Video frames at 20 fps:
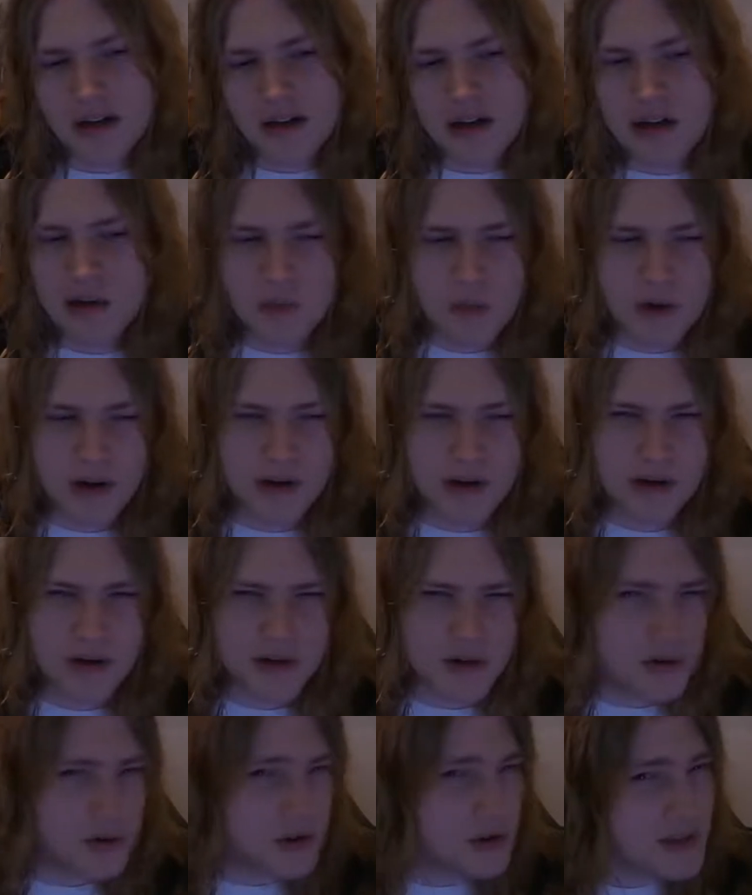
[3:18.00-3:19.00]
And where
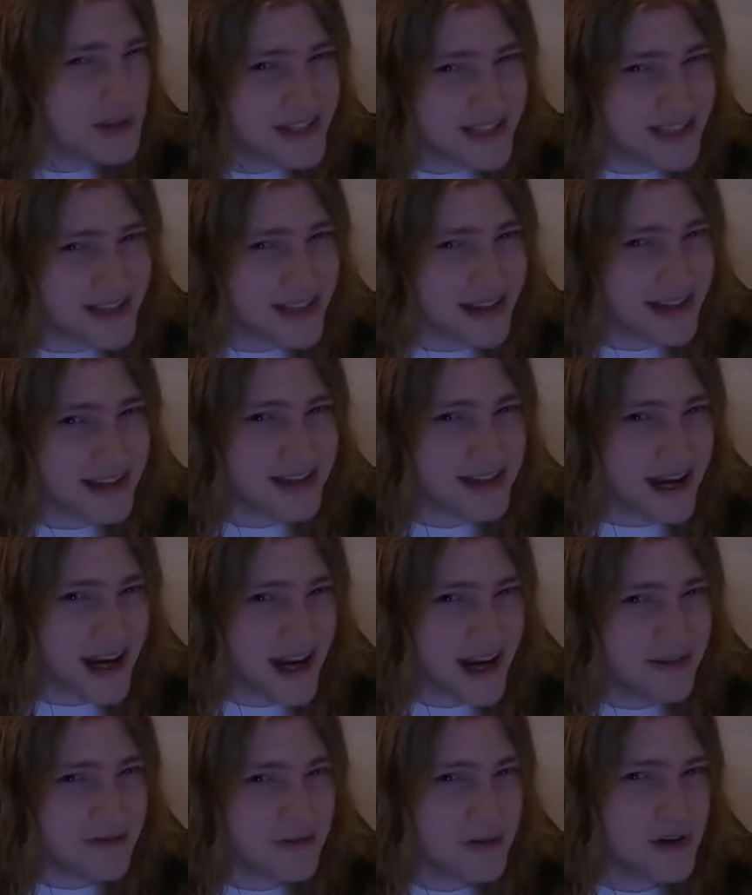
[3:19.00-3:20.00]
you could see that as
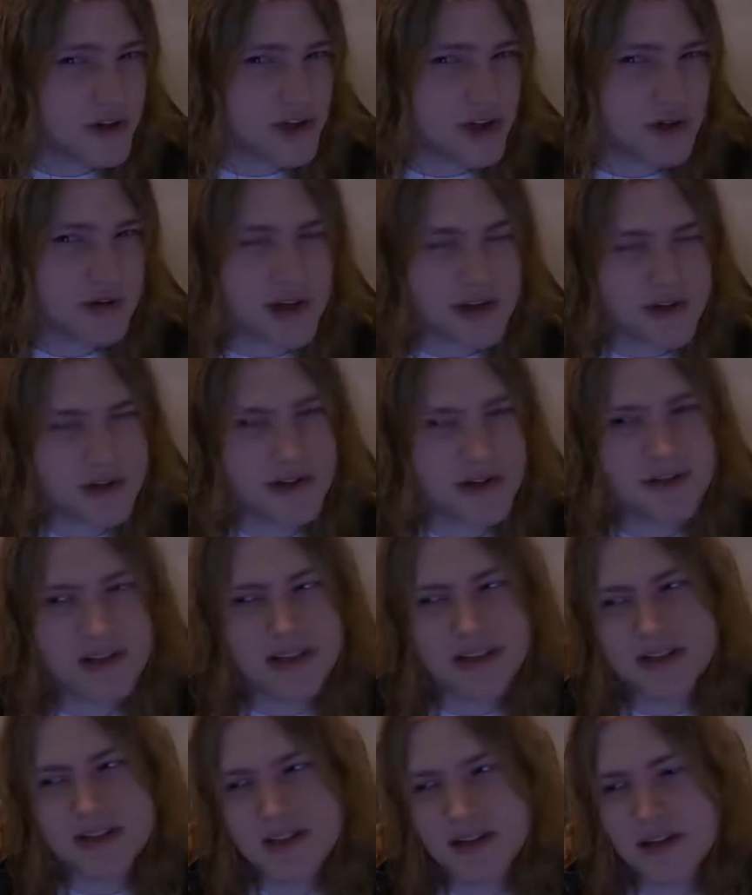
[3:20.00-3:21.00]
average, you also have to
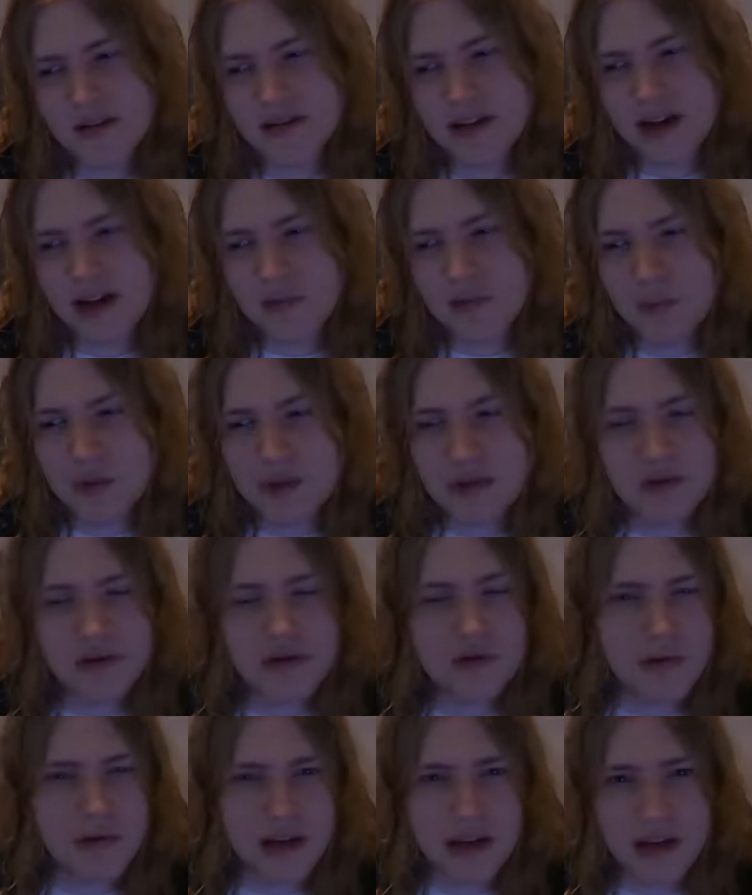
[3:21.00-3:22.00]
consider that with the
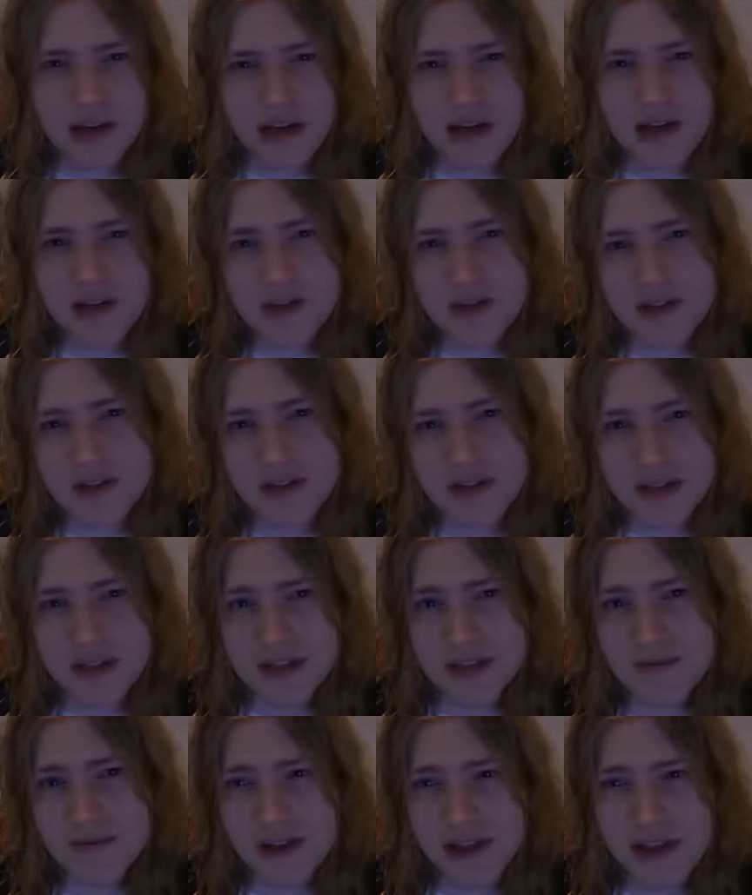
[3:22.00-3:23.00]
new regulations
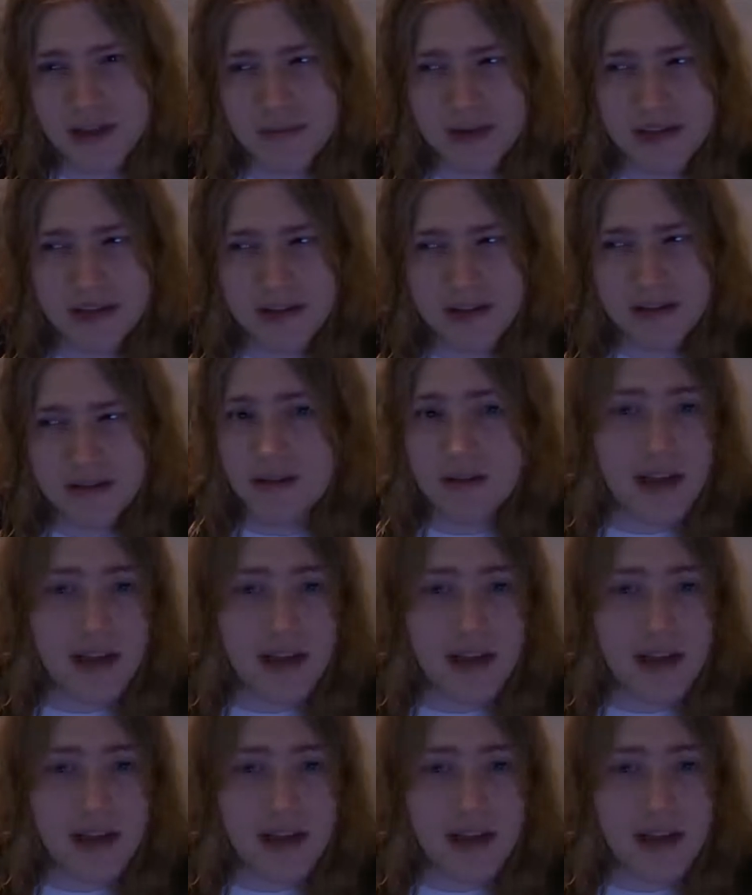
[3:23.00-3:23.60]
and development,